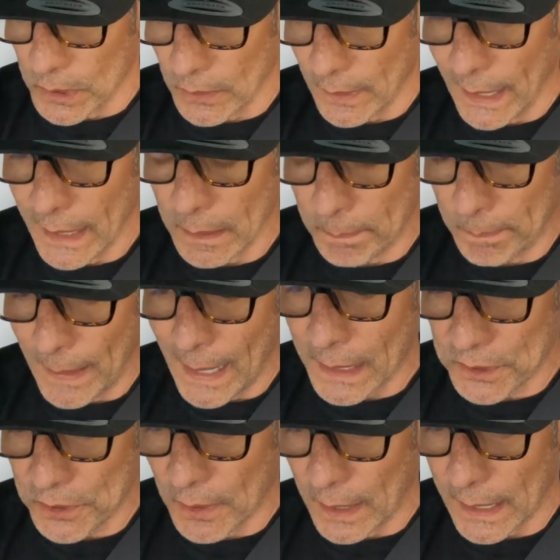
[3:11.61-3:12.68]
So I had to
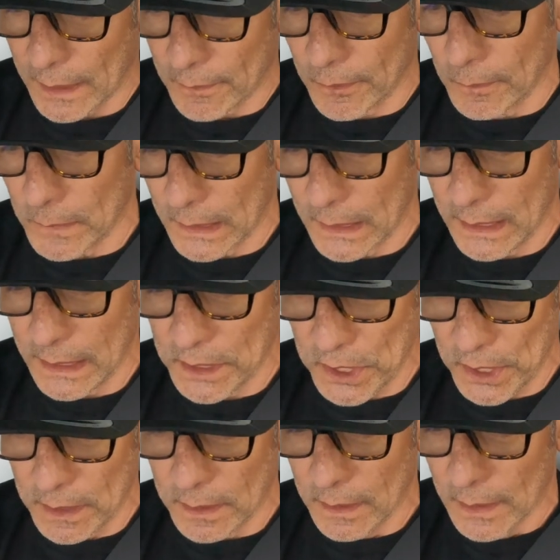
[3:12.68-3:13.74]
backtrack from the
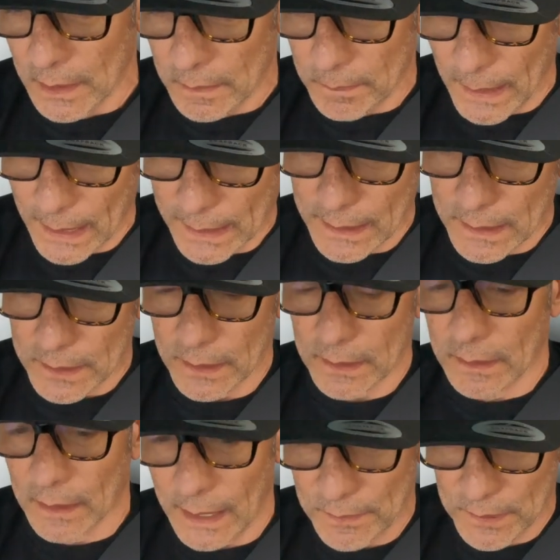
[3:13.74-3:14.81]
kitchen back into
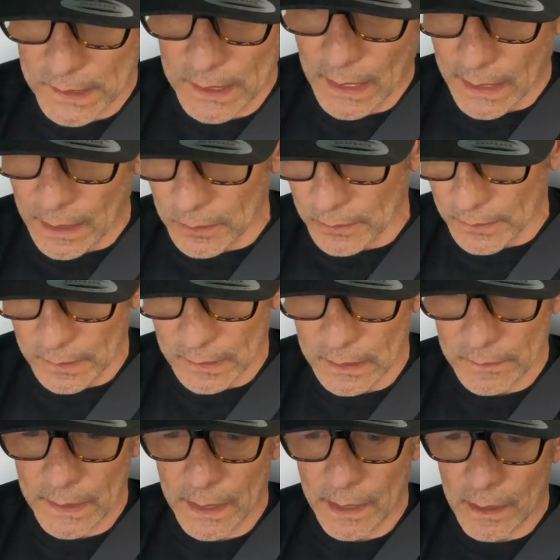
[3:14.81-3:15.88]
the lifestyle or the
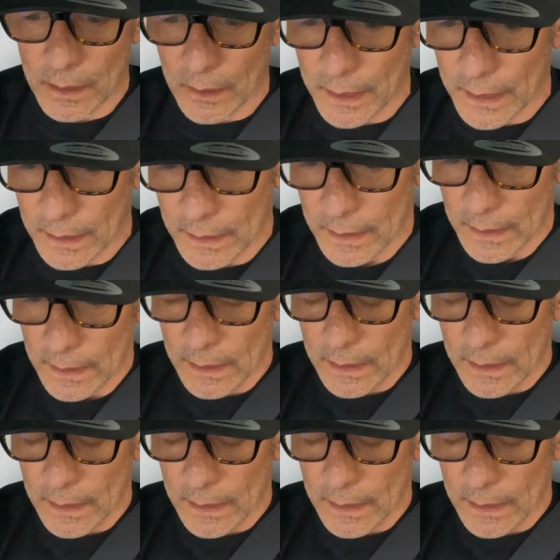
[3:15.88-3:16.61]
living area.